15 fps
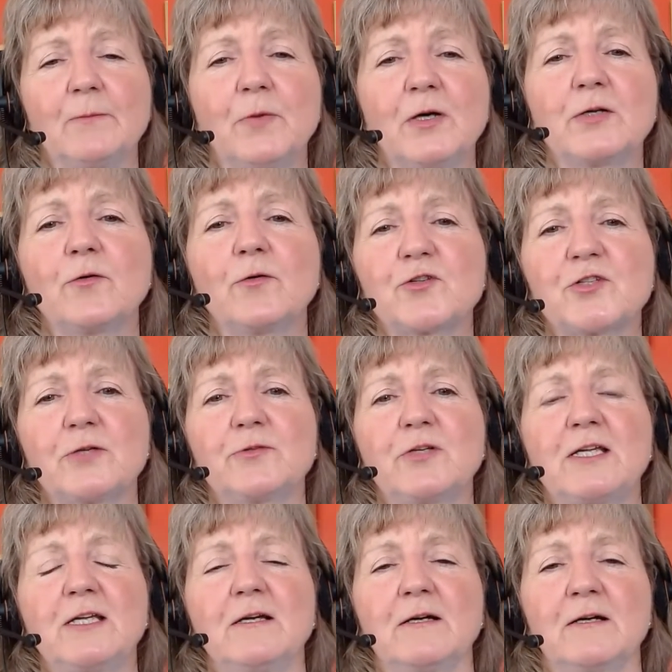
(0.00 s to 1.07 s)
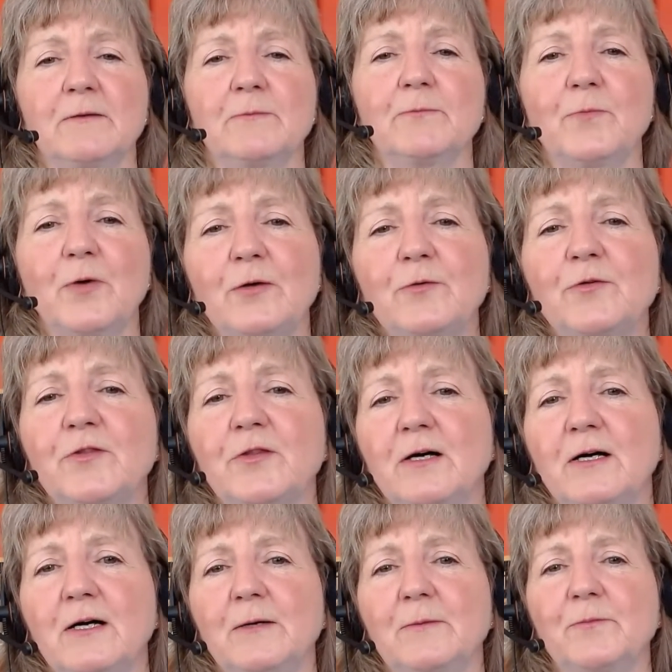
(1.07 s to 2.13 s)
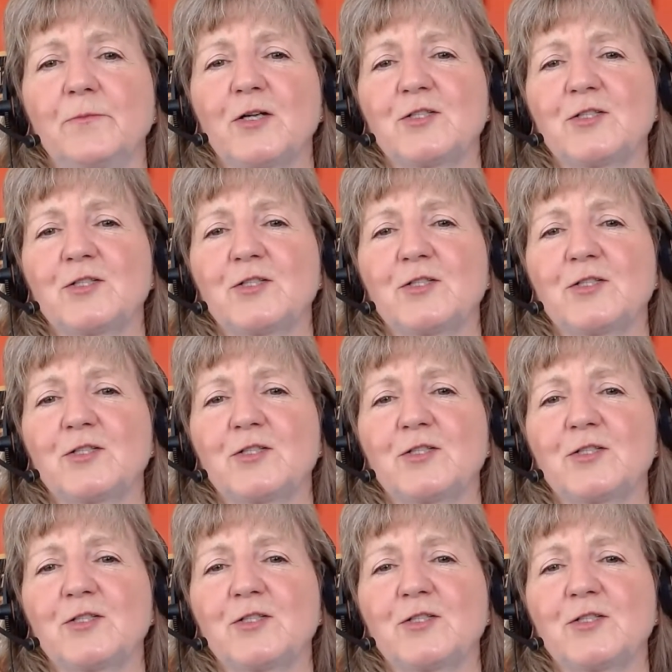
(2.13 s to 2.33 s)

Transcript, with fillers: but also to hear both um,